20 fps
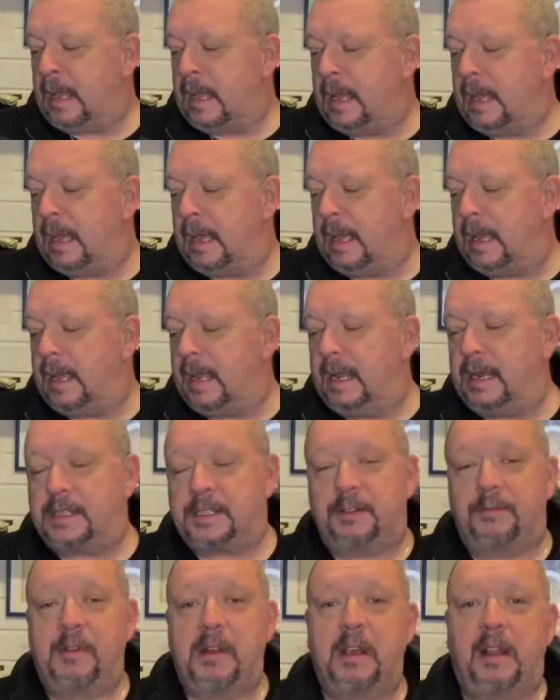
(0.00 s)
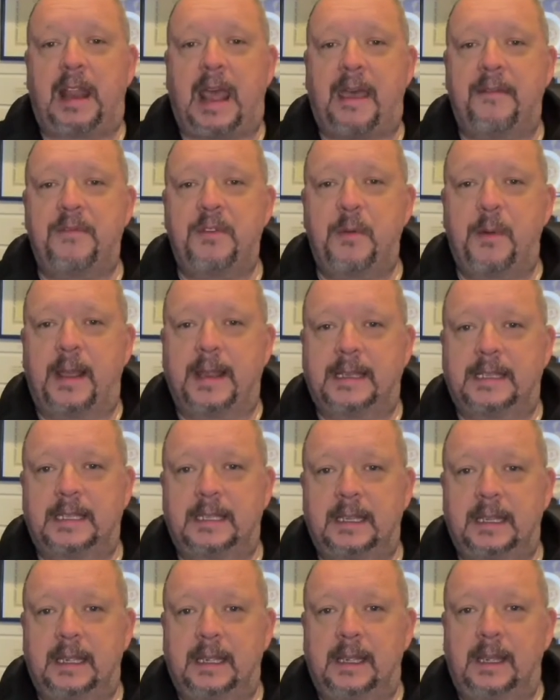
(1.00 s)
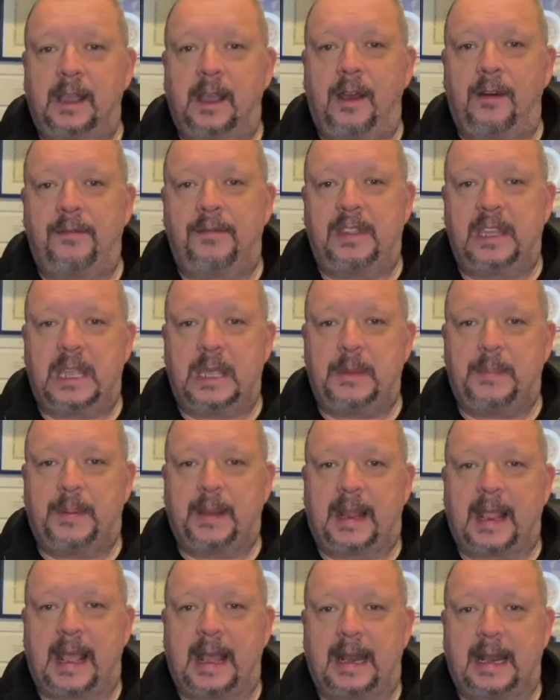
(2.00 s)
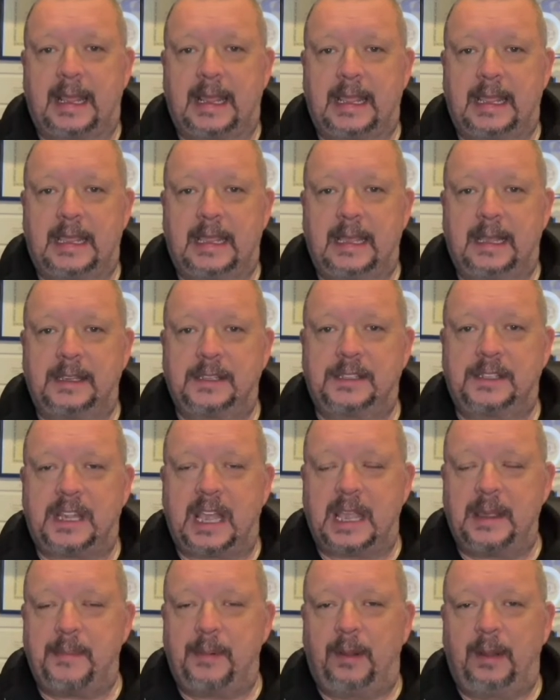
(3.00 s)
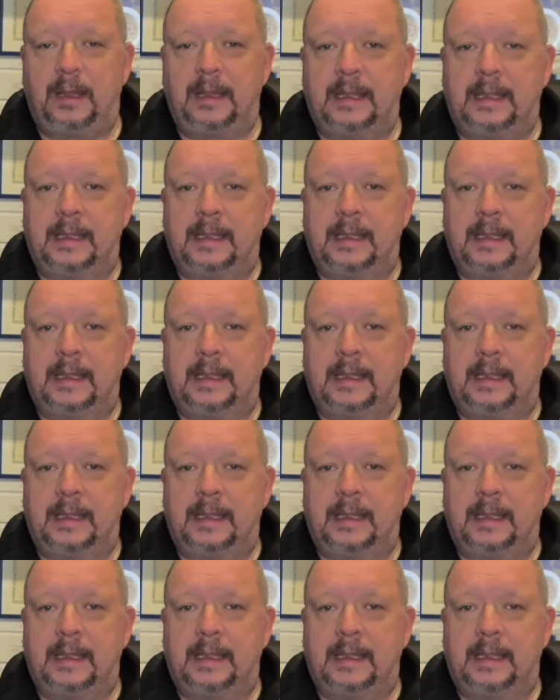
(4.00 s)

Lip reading: It's a real heavyweight of the Begali stable,